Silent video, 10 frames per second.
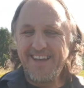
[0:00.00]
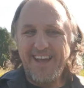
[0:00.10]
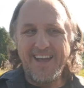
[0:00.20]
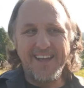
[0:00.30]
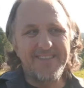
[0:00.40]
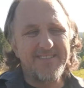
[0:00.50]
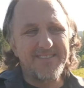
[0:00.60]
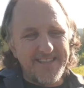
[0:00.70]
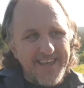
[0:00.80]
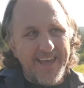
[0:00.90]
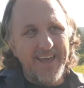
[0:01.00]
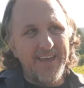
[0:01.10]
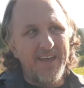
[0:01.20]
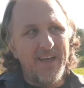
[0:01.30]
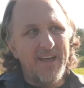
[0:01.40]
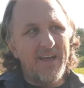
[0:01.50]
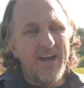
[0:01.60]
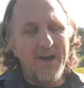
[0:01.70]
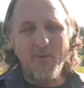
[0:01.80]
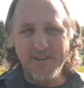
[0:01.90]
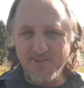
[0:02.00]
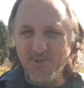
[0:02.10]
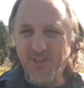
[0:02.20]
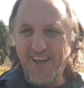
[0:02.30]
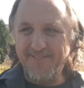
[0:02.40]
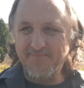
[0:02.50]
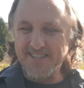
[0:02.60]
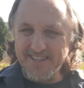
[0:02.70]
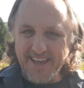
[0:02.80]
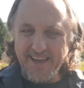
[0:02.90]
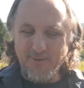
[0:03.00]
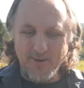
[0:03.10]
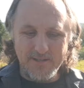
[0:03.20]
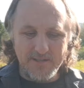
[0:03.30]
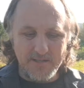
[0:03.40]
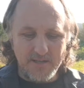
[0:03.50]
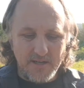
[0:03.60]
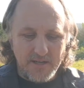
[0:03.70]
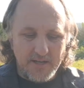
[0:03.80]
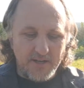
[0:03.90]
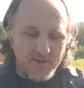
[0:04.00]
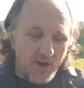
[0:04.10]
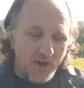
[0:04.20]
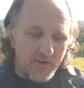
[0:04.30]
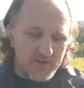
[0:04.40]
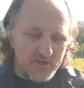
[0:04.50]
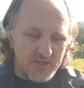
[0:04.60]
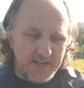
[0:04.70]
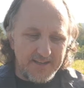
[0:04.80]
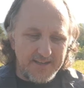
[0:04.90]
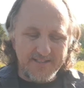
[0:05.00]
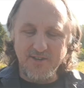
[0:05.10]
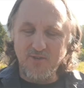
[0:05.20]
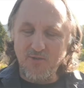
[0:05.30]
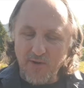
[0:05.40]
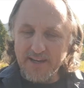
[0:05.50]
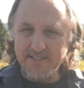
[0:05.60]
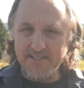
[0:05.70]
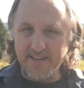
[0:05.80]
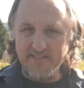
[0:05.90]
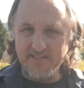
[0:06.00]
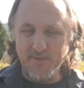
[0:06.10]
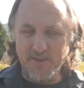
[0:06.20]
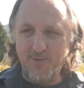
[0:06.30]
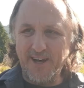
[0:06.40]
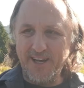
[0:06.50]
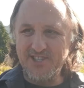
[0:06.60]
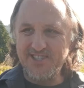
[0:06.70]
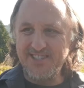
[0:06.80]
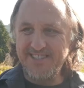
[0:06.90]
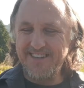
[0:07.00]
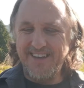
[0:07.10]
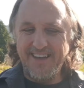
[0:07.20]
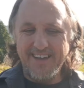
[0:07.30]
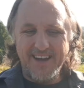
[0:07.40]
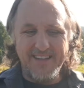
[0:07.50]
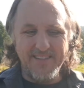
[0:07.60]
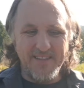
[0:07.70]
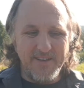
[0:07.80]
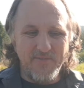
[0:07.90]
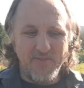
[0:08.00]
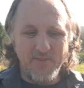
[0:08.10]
And today, I want to do that. Today, I want to acknowledge that it's Christ that gives me the righteousness. I live